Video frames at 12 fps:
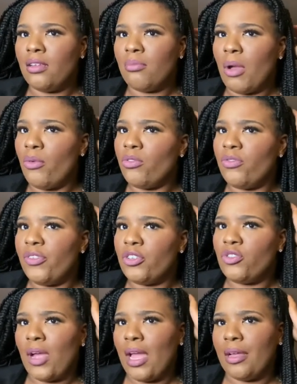My roots feel
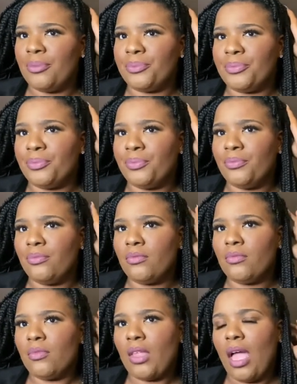dry.
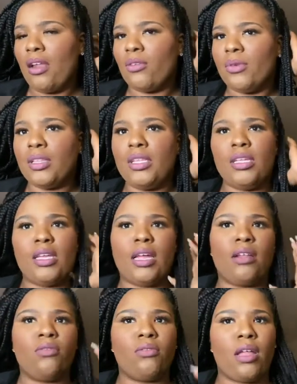I
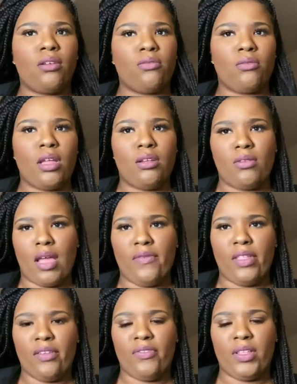don't have
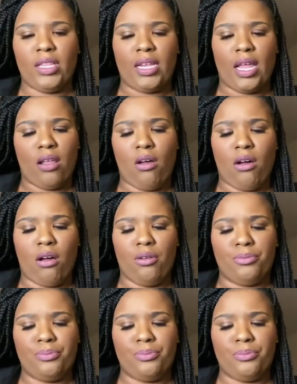that feeling at all.